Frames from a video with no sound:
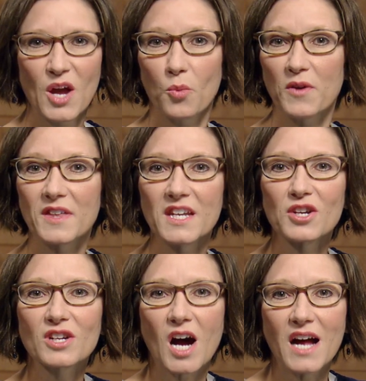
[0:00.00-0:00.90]
With the near
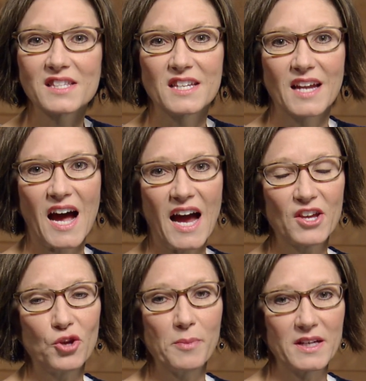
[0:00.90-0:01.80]
constant high
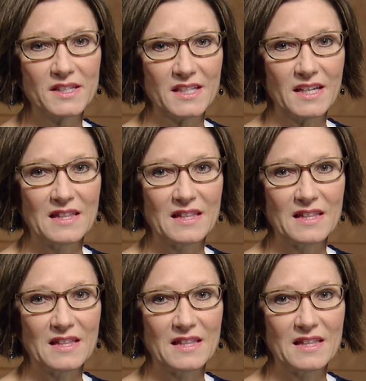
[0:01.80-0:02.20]
humidity